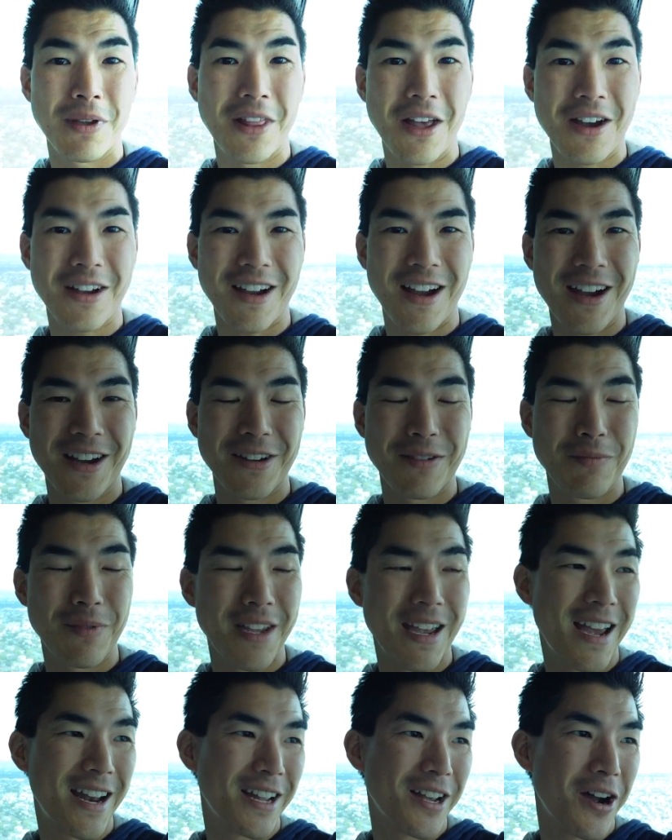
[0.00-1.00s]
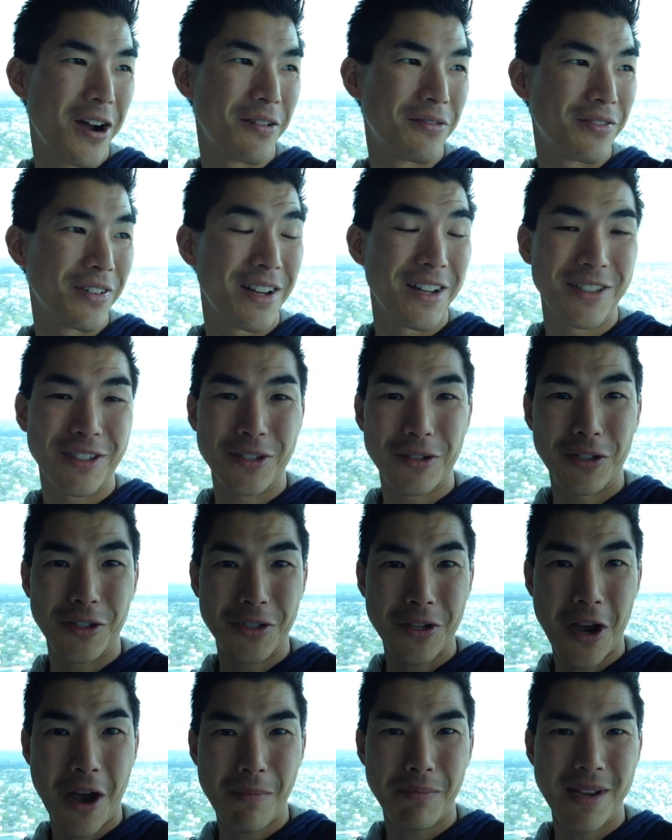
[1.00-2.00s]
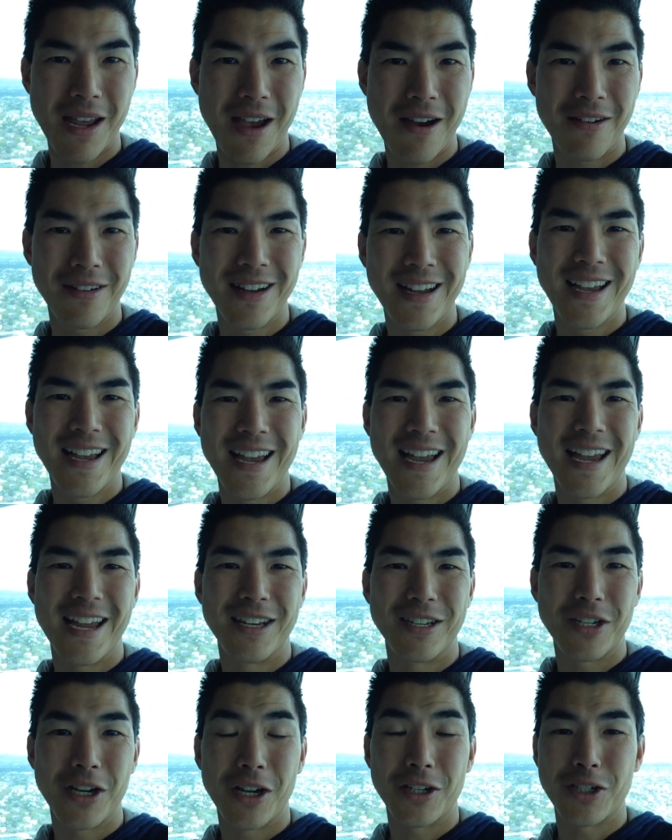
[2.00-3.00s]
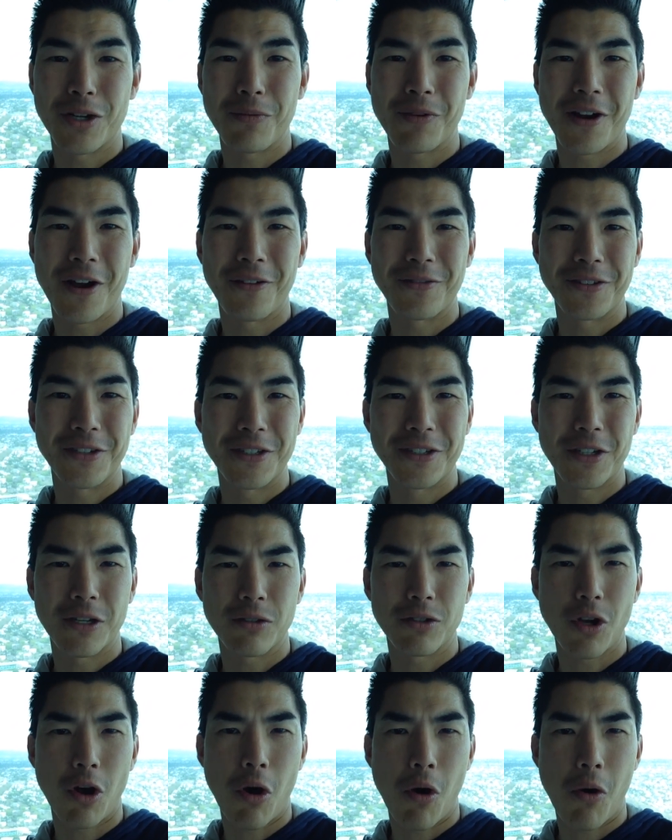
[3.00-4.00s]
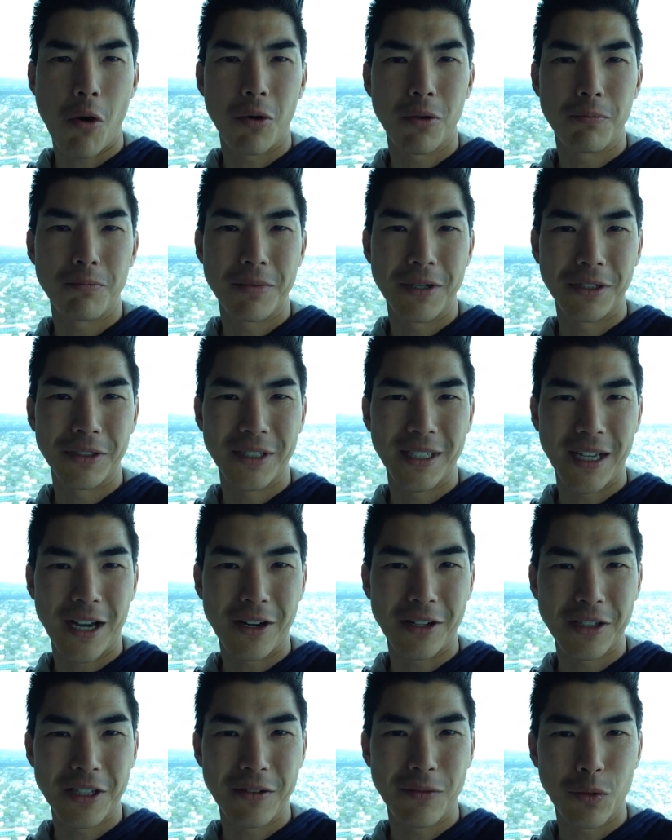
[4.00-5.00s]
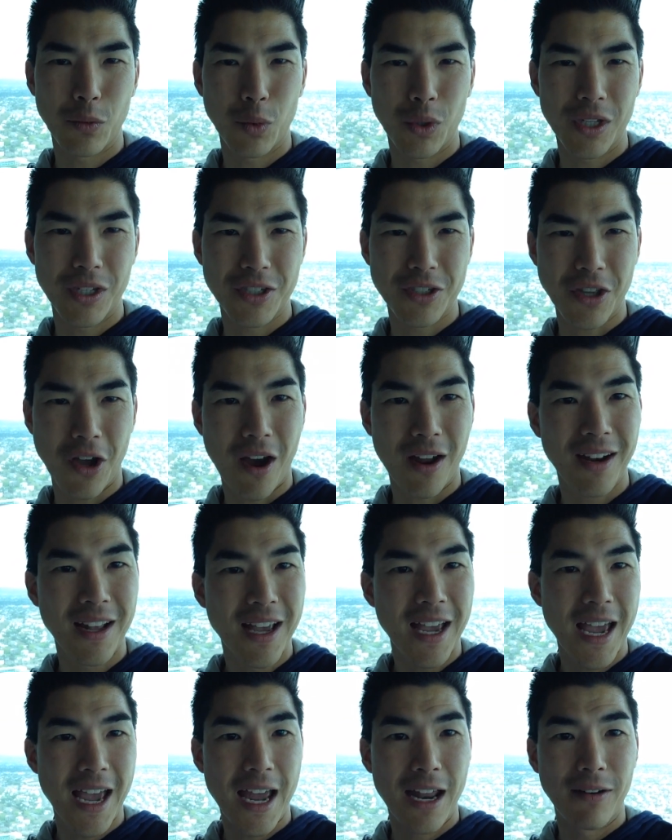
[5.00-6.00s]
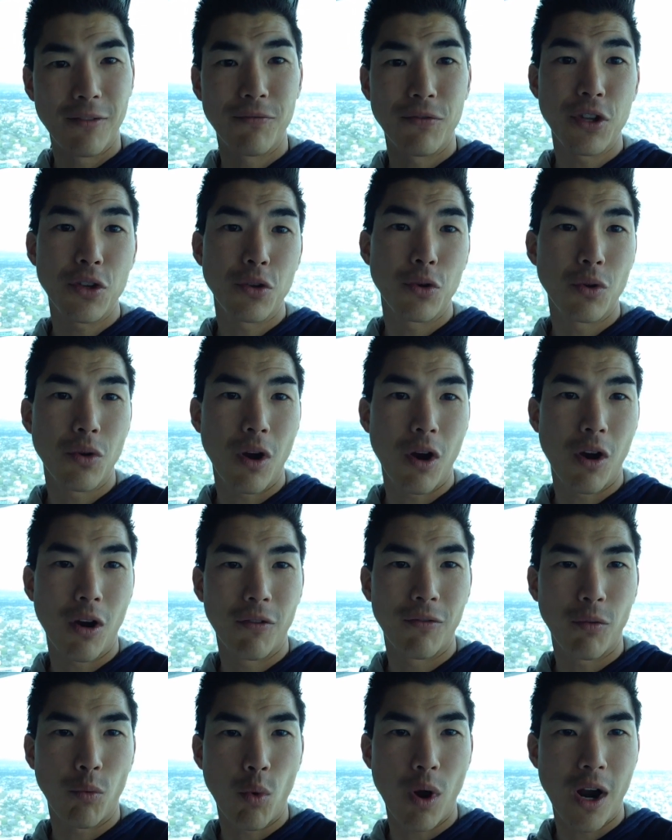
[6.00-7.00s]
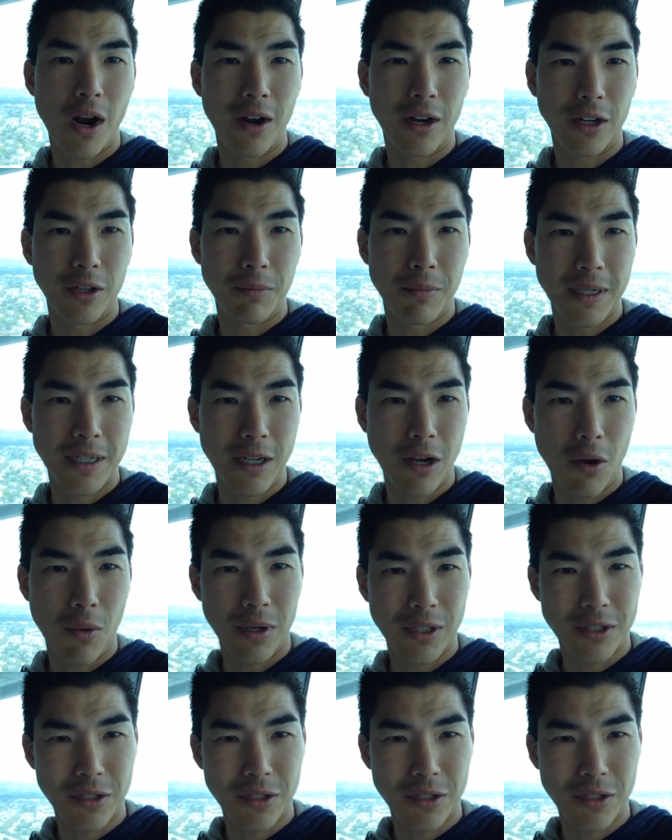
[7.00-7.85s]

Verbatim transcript: me luck. I'm going to be heading off uh, to the top now and uh, jumping off this tall building. I'm going to leave you with this thought and view of where I'm going to be going